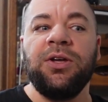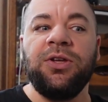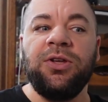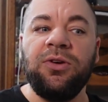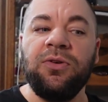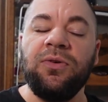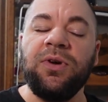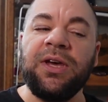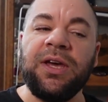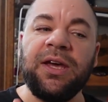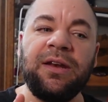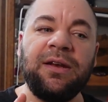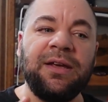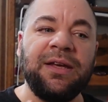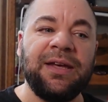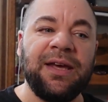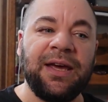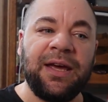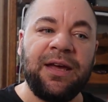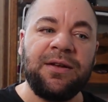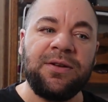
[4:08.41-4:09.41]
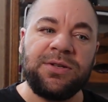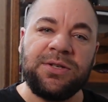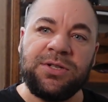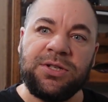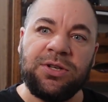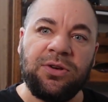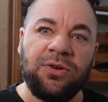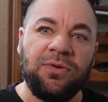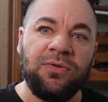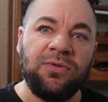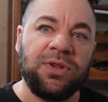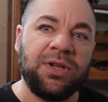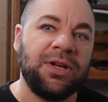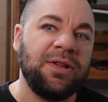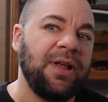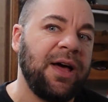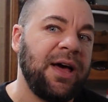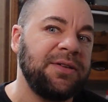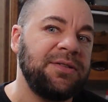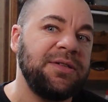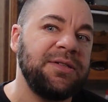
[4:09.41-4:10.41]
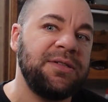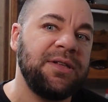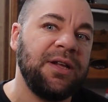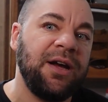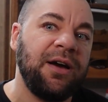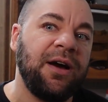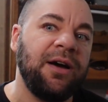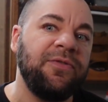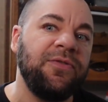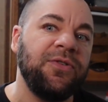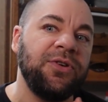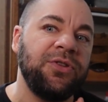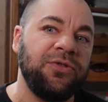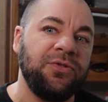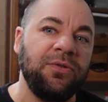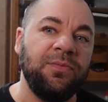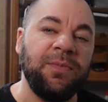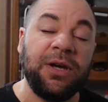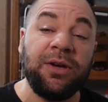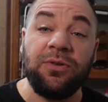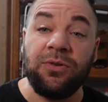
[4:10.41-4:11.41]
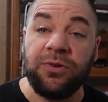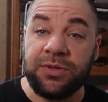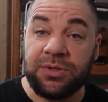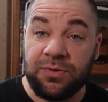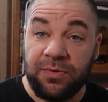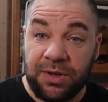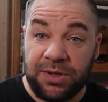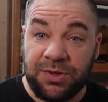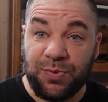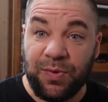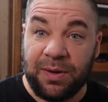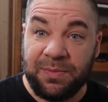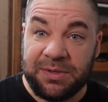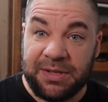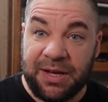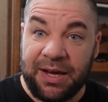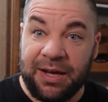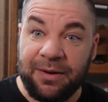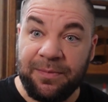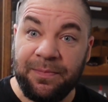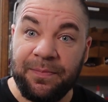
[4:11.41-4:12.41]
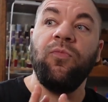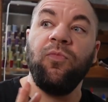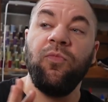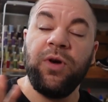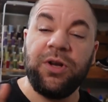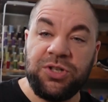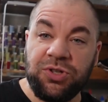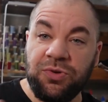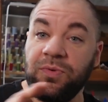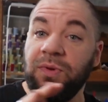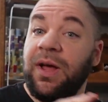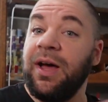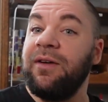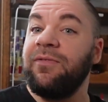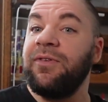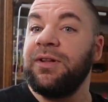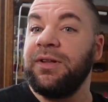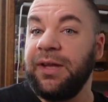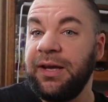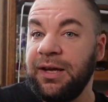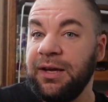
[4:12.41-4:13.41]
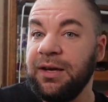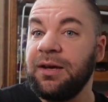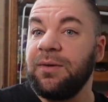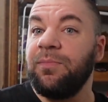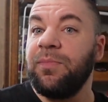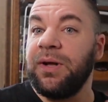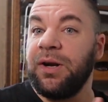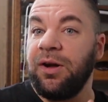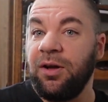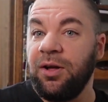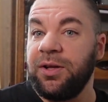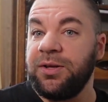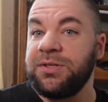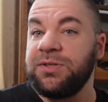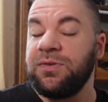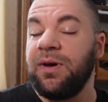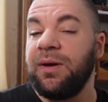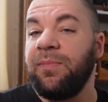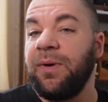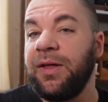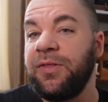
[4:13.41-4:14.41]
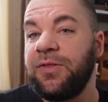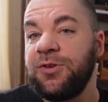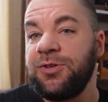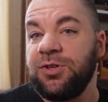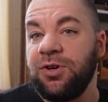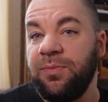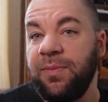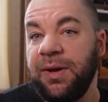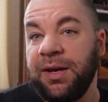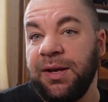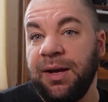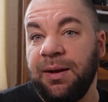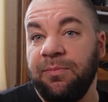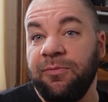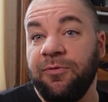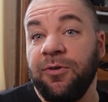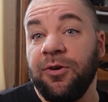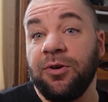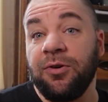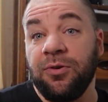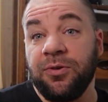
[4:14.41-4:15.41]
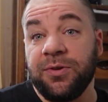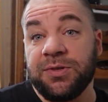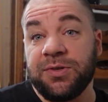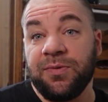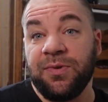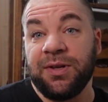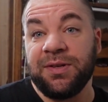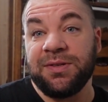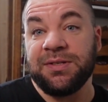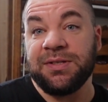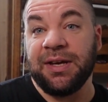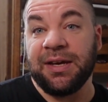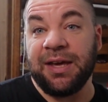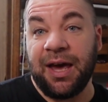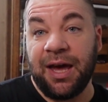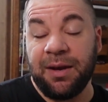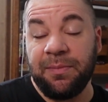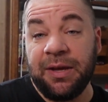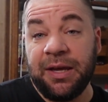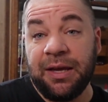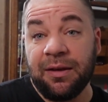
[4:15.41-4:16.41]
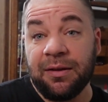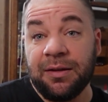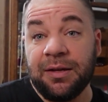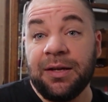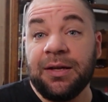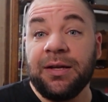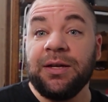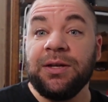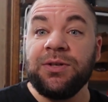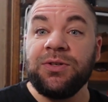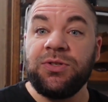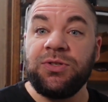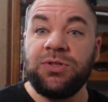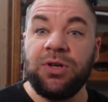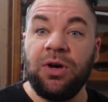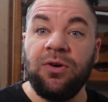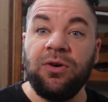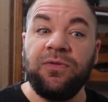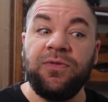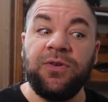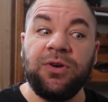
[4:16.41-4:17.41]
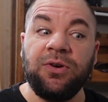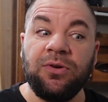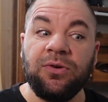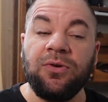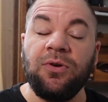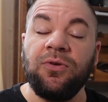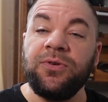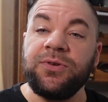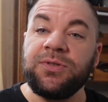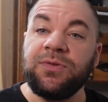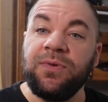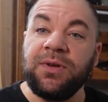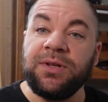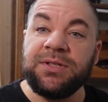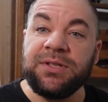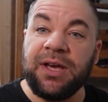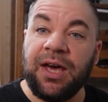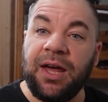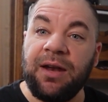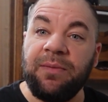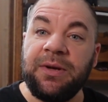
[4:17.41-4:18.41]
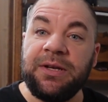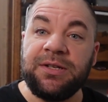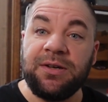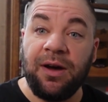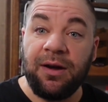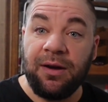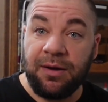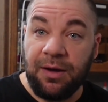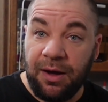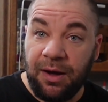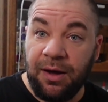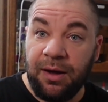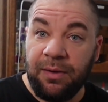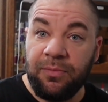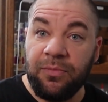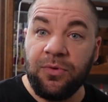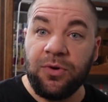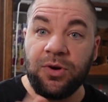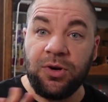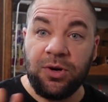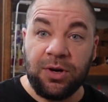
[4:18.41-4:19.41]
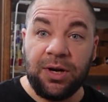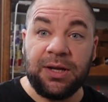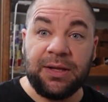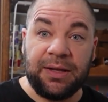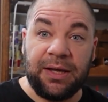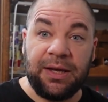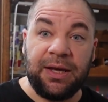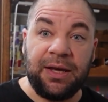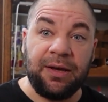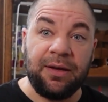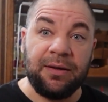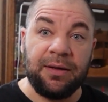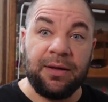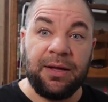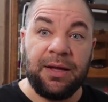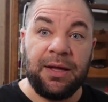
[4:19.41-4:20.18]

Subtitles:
you can get to the classes that I offer through my Cole's Quilts website, which will have a link, but also I bought the domain name for Cole's Quilts Academy. So if you go to colesquiltsacademy.com, currently